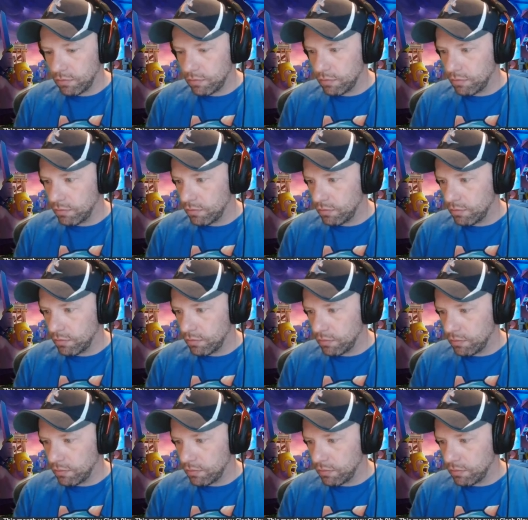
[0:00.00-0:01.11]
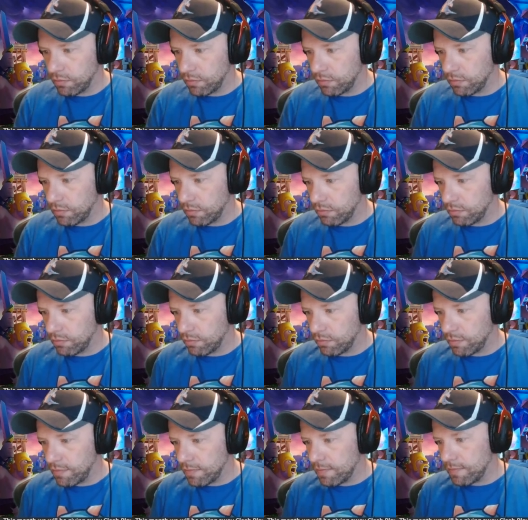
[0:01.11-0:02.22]

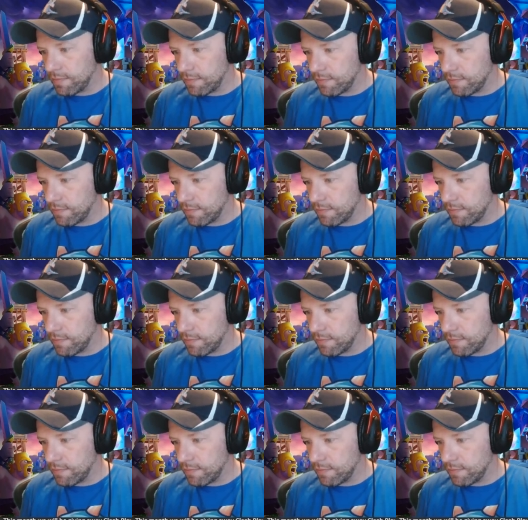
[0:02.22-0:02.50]
(no one is talking)